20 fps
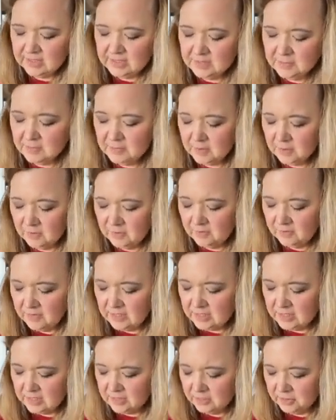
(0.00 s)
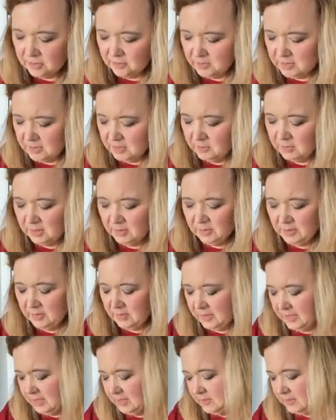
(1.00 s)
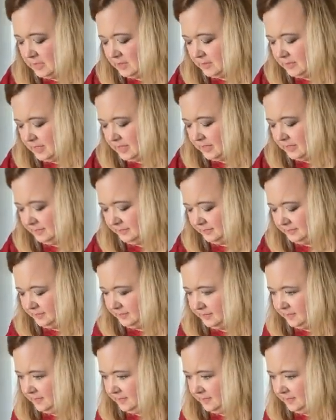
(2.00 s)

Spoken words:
Let's move these loops to where we want them to be.